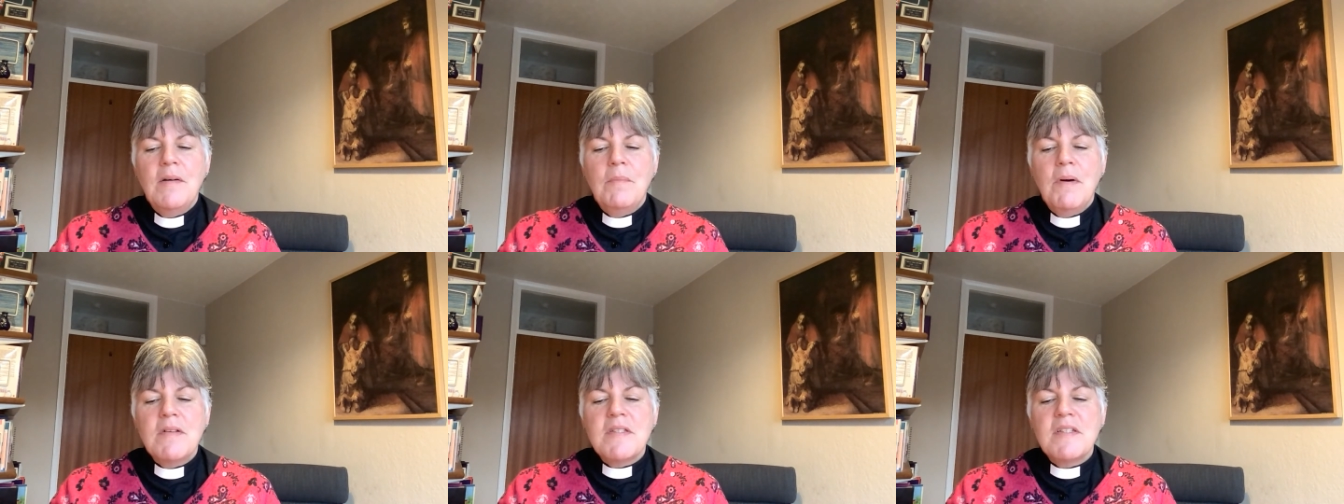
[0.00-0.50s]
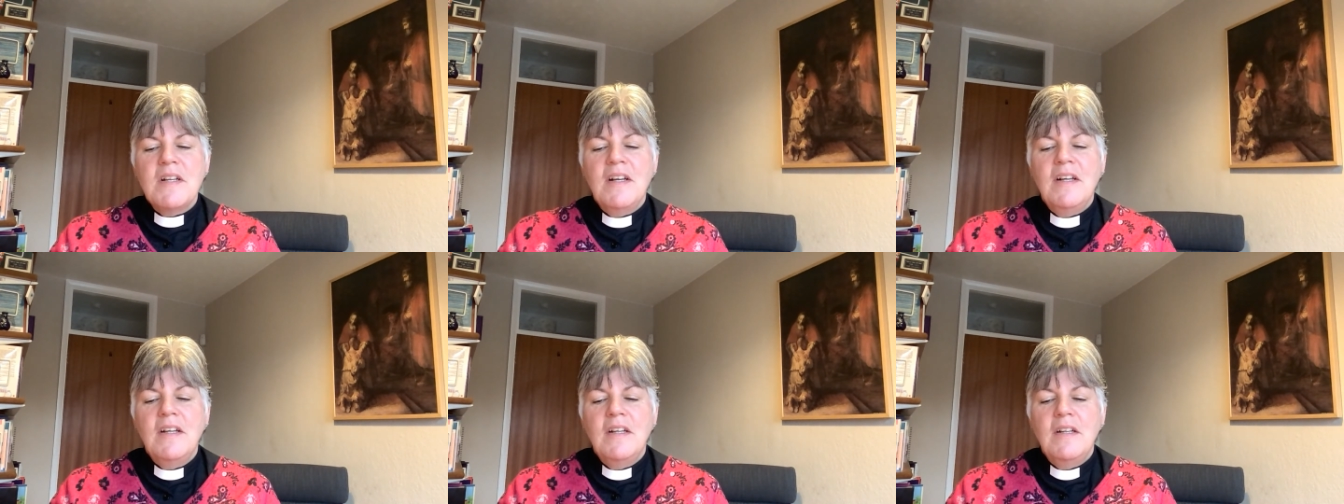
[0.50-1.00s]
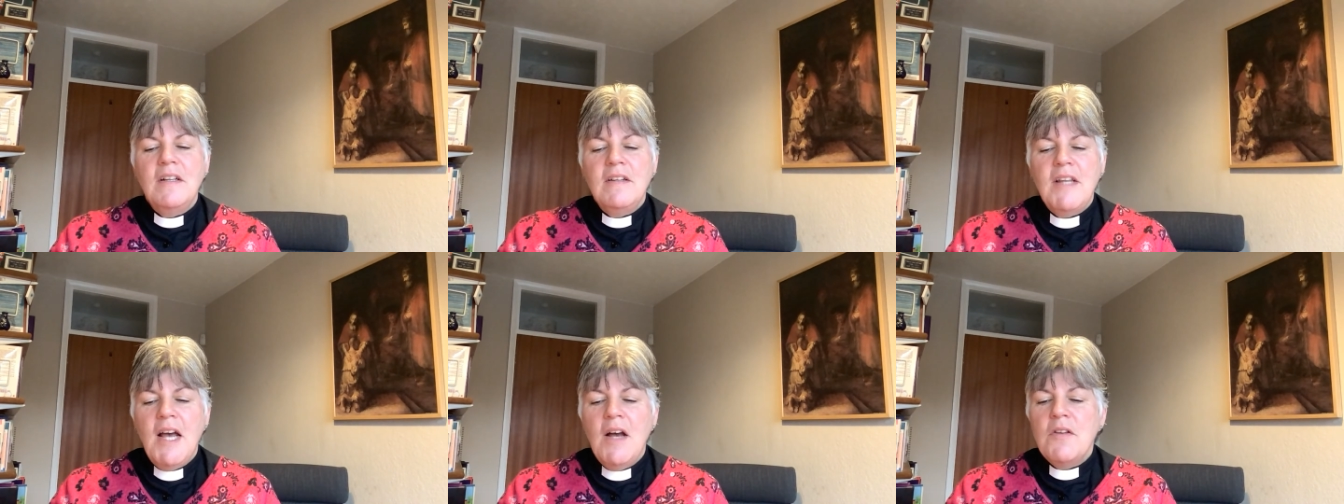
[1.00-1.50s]
Master,
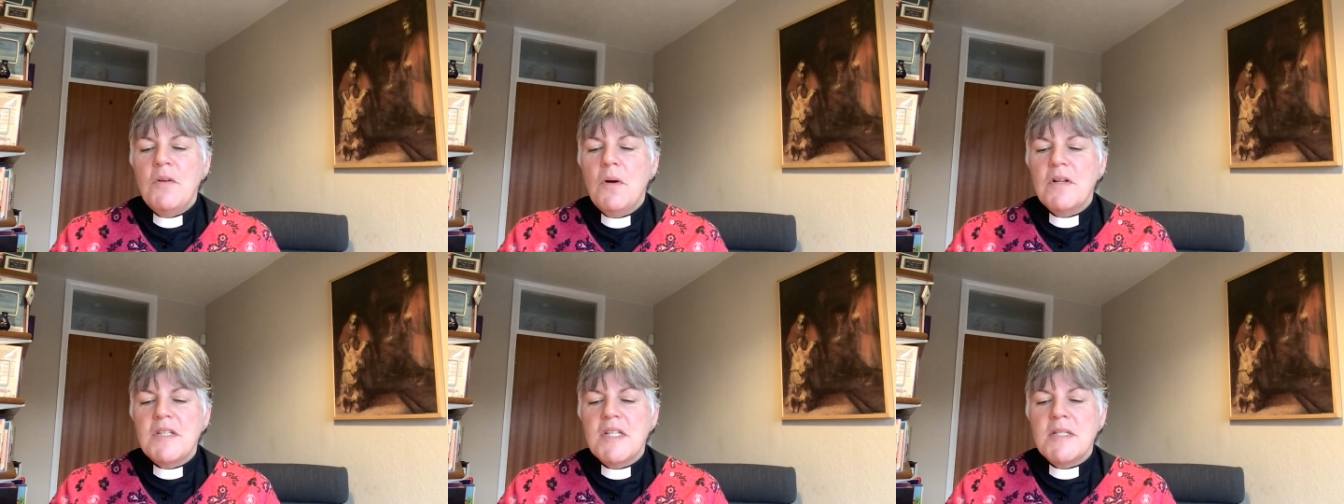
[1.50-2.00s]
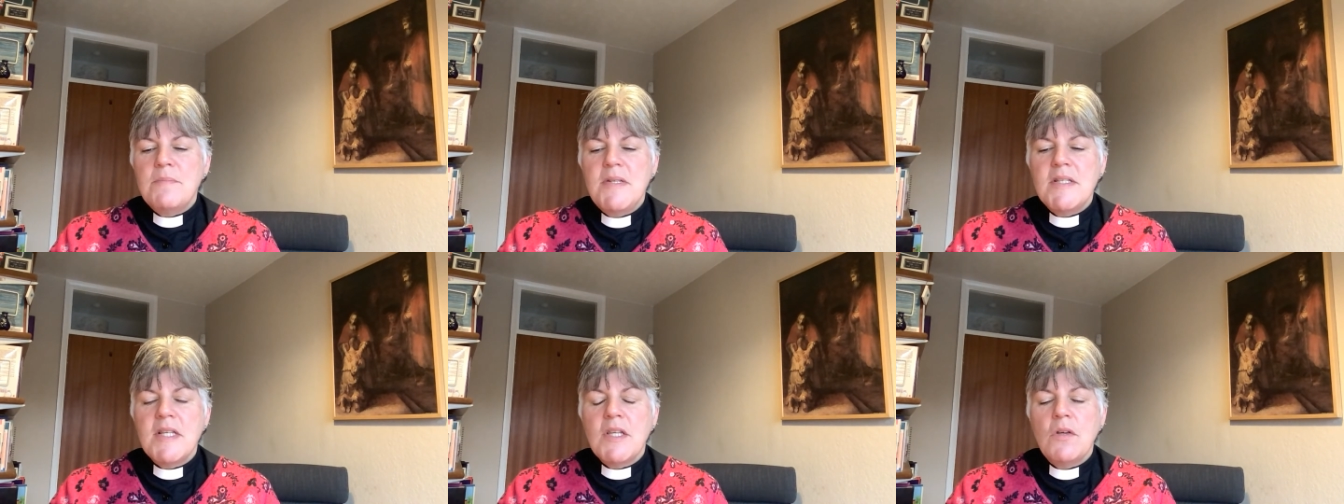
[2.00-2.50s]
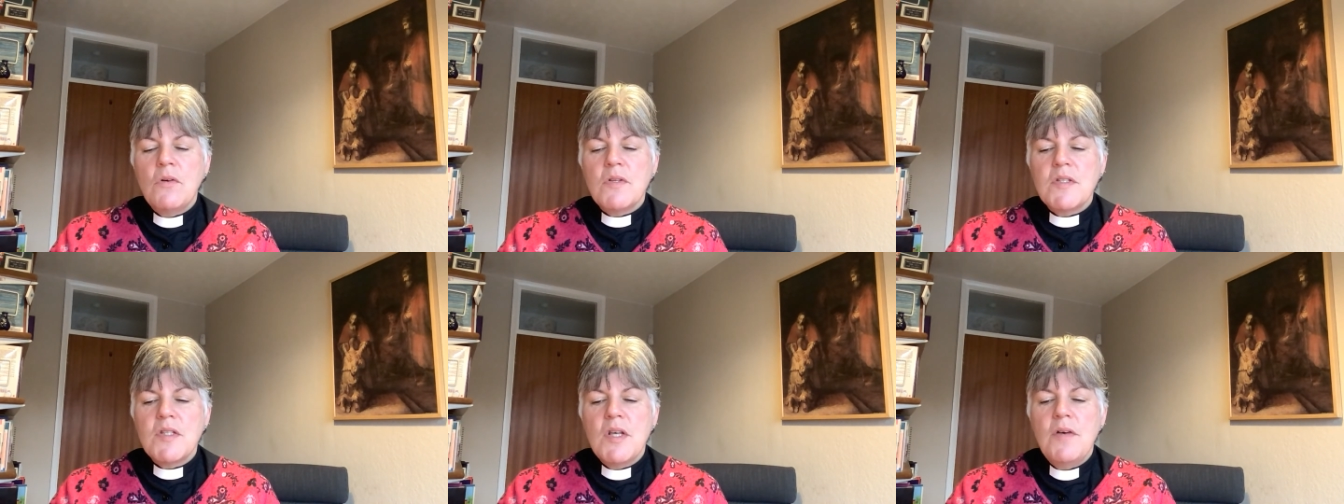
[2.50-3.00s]
now you are dismissing your
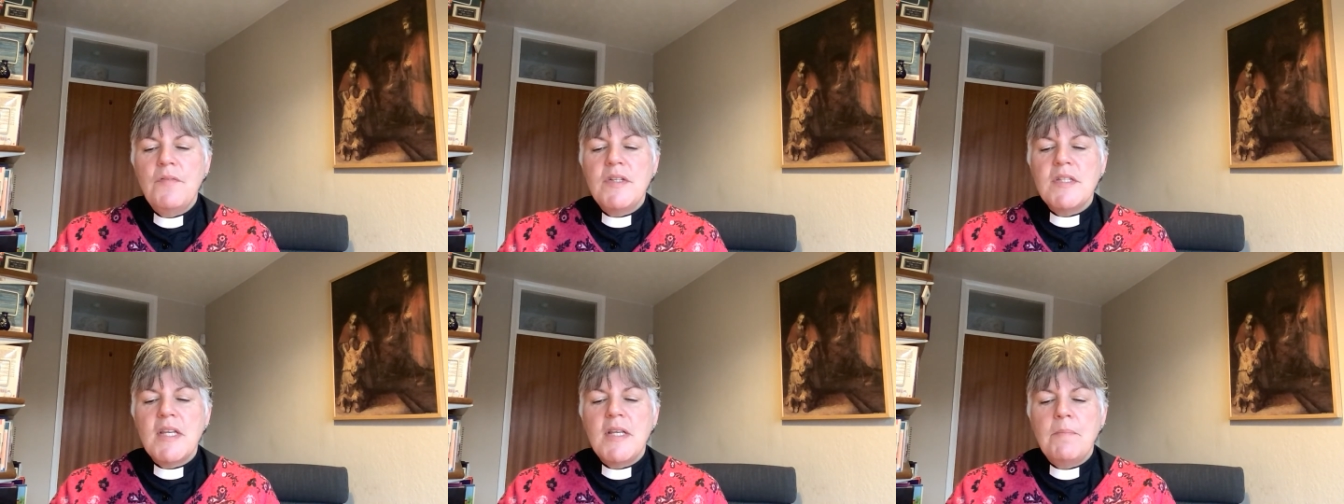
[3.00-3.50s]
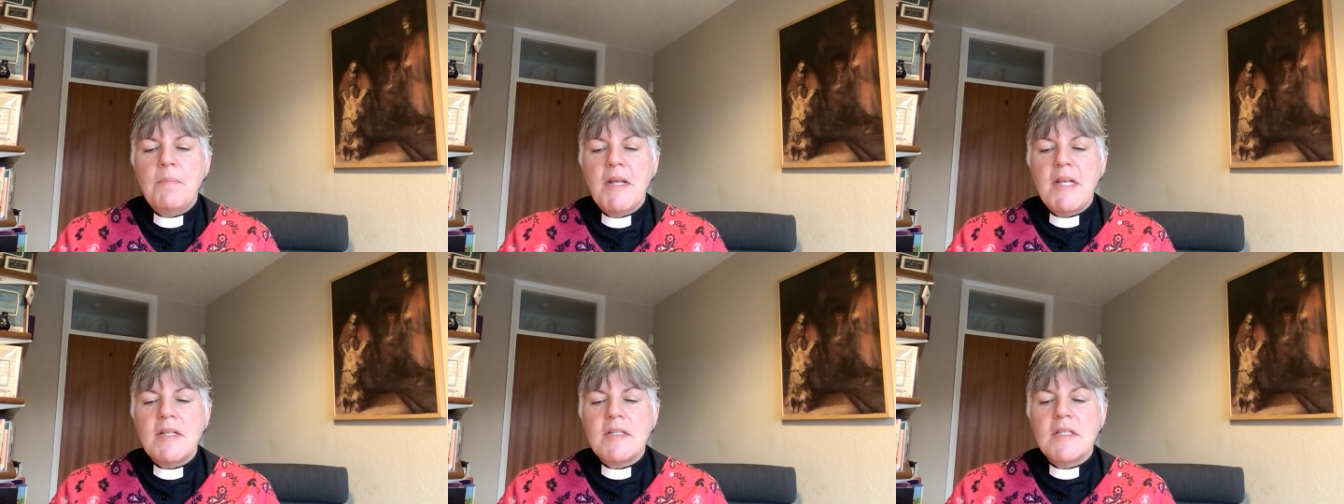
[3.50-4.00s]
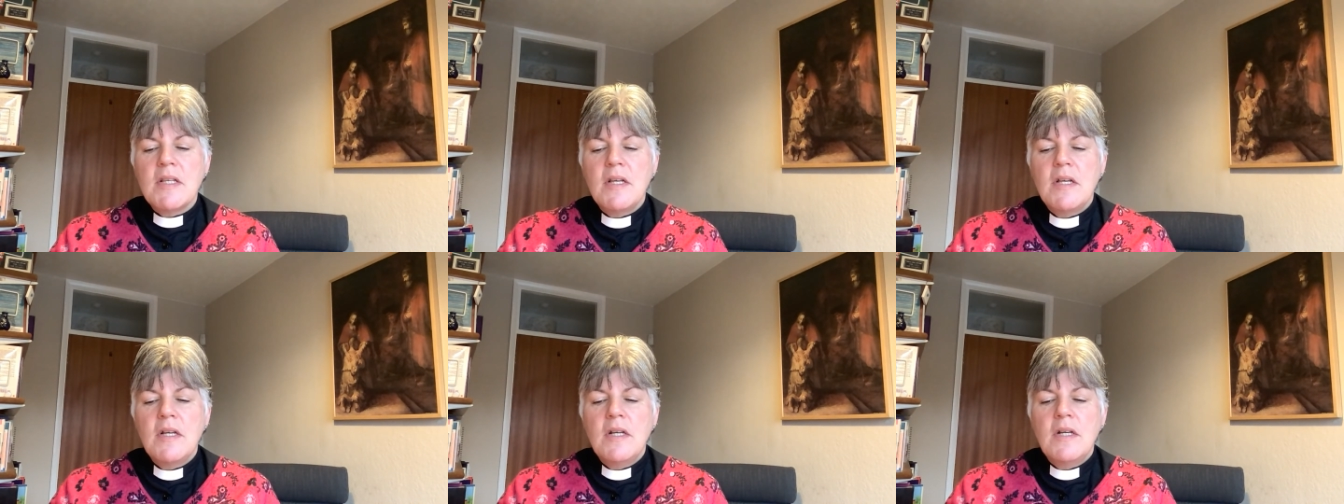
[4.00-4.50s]
servant in peace,
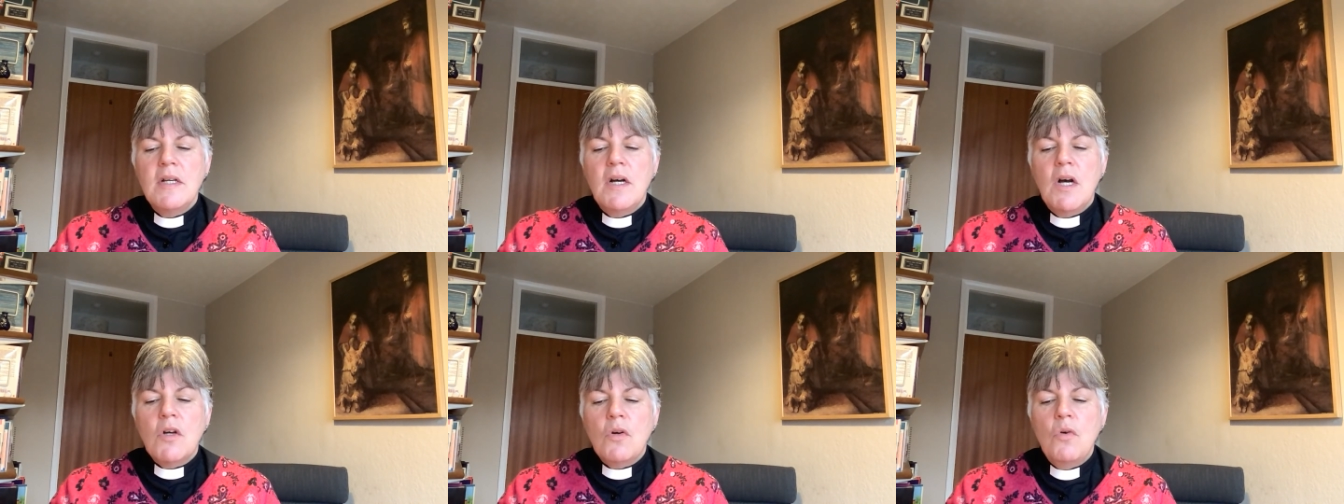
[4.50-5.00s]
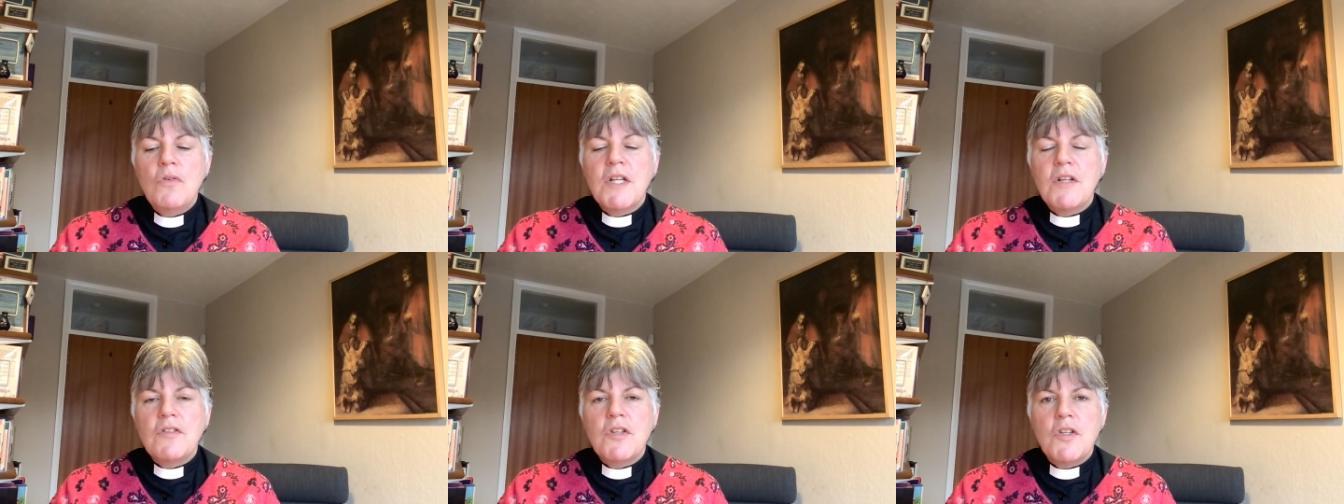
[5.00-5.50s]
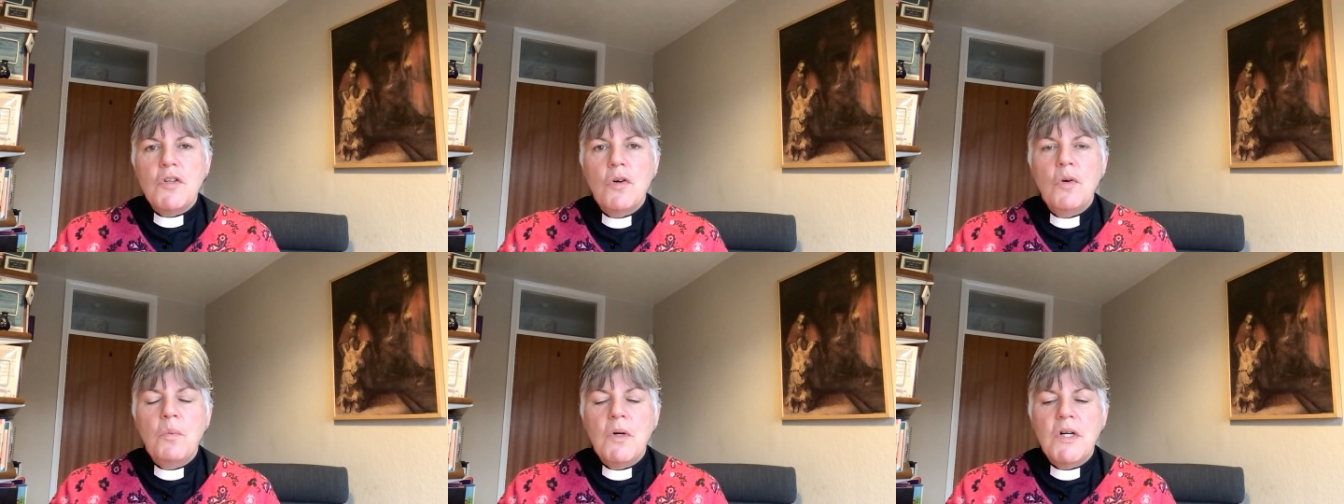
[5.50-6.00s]
according to
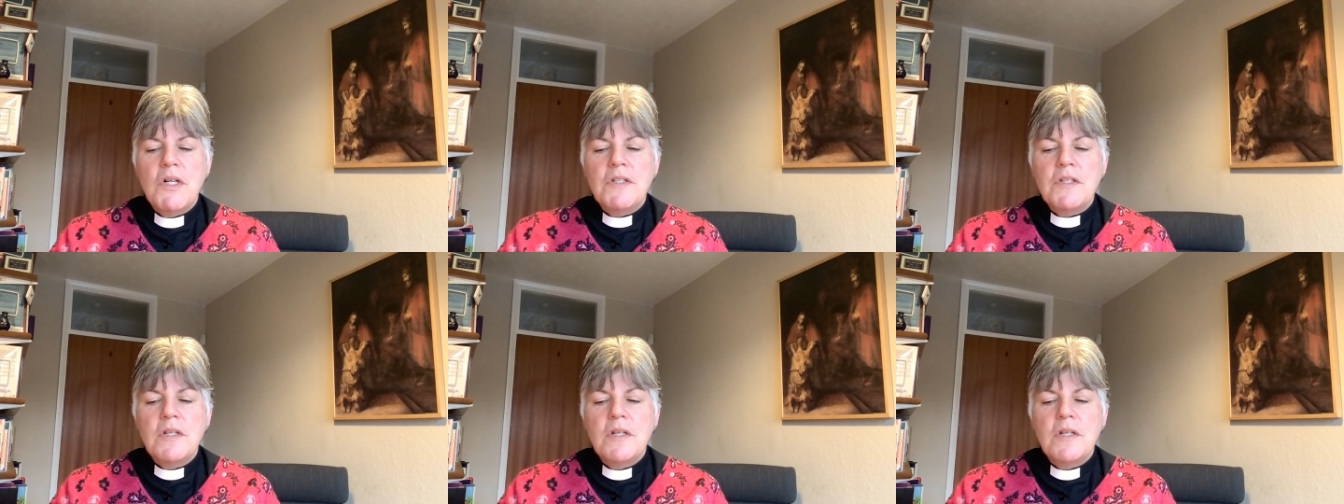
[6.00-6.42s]
your word.